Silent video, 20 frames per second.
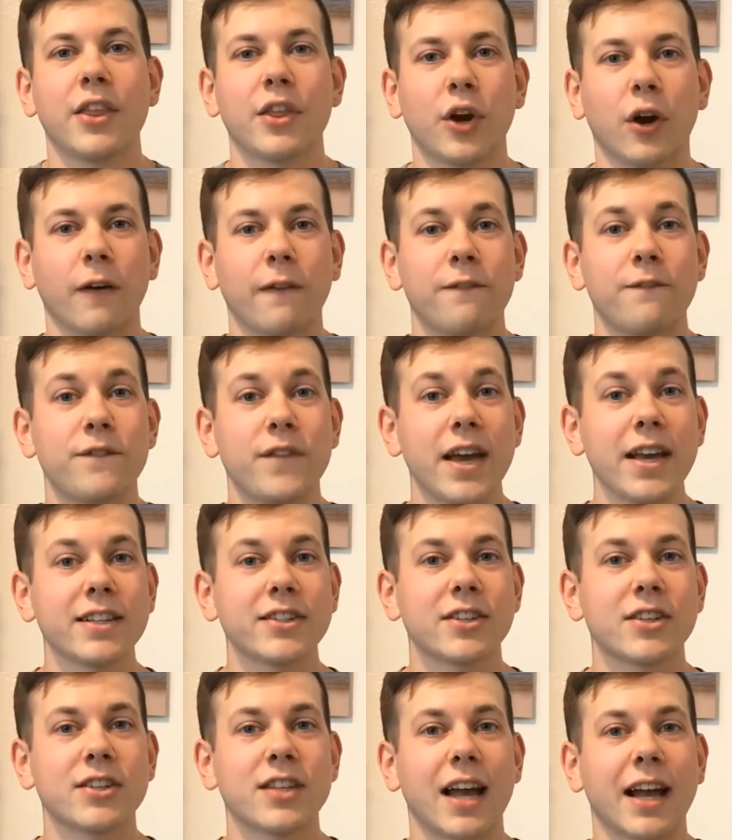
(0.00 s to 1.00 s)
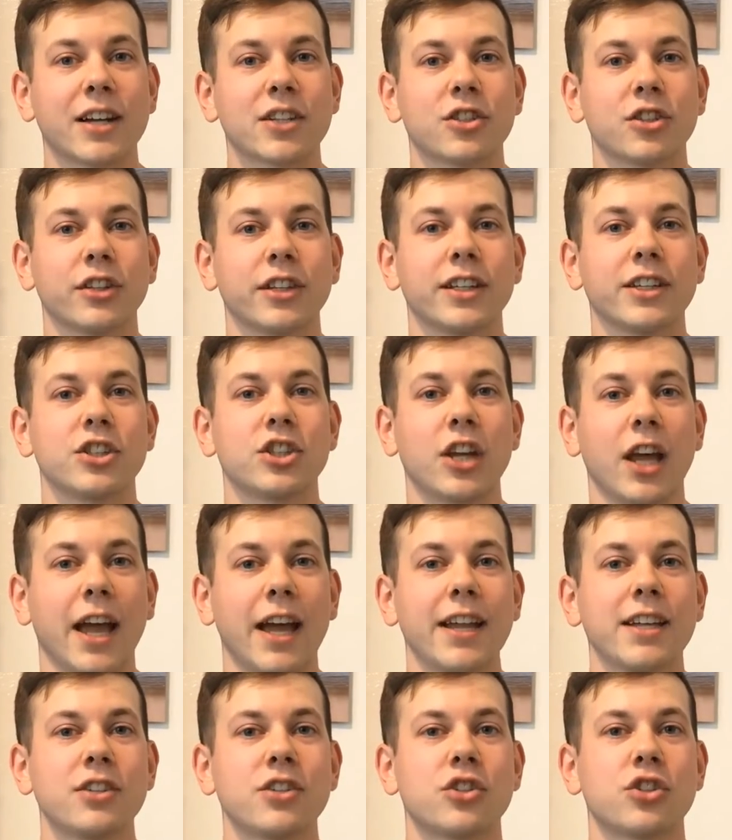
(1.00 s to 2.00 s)
And that our face has actually
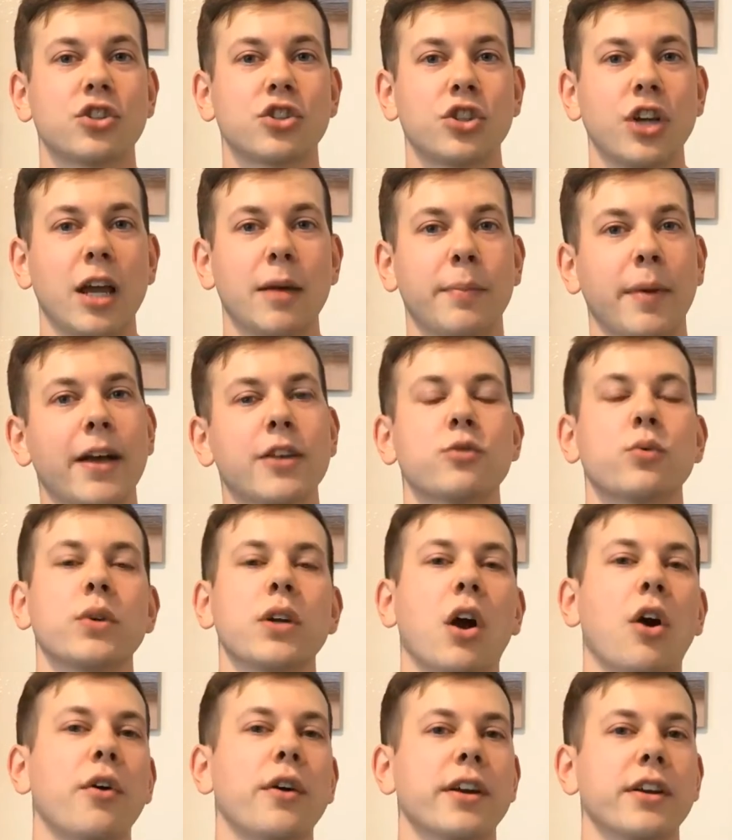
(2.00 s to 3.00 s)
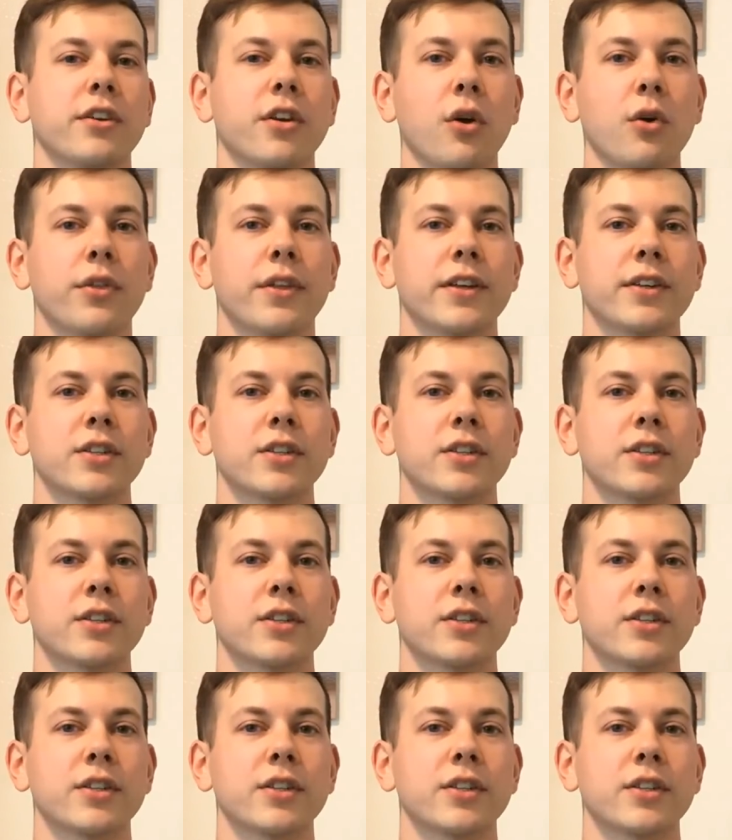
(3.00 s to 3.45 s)
changed shape, as we already know